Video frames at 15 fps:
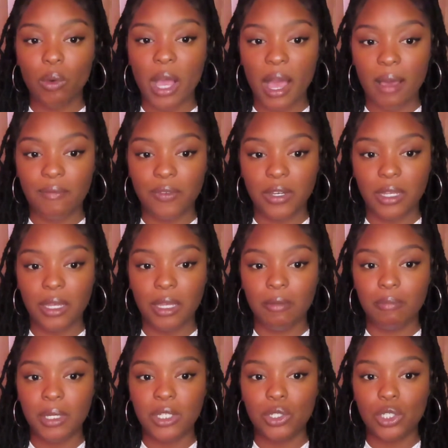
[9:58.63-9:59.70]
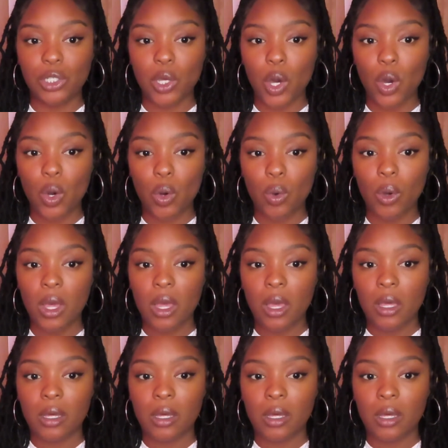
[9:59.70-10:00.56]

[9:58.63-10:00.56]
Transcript: confident and be so